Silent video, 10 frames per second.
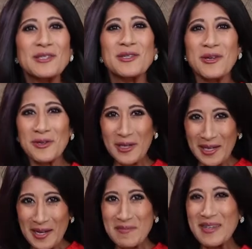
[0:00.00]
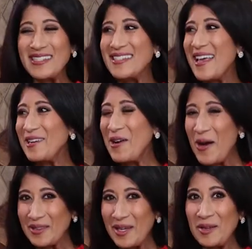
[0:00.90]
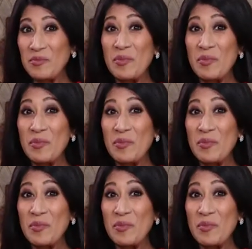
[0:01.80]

So you're looking at me saying, Colleen,